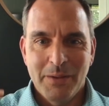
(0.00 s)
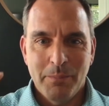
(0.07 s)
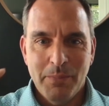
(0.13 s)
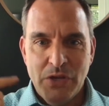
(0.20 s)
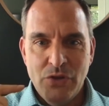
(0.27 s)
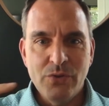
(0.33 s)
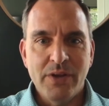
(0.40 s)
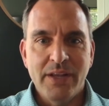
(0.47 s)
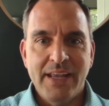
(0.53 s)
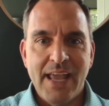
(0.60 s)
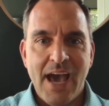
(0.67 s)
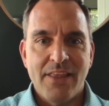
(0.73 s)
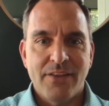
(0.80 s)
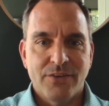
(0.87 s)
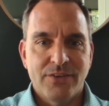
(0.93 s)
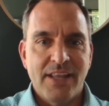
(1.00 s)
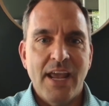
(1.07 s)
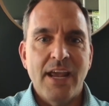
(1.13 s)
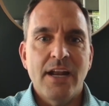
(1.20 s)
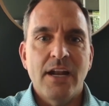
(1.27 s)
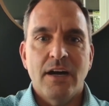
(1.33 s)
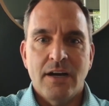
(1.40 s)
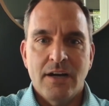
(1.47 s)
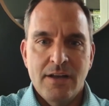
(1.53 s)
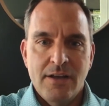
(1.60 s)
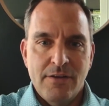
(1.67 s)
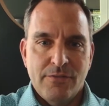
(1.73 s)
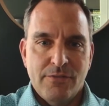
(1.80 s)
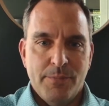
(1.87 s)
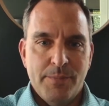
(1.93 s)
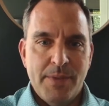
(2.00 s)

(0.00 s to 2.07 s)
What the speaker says: but you can gather data from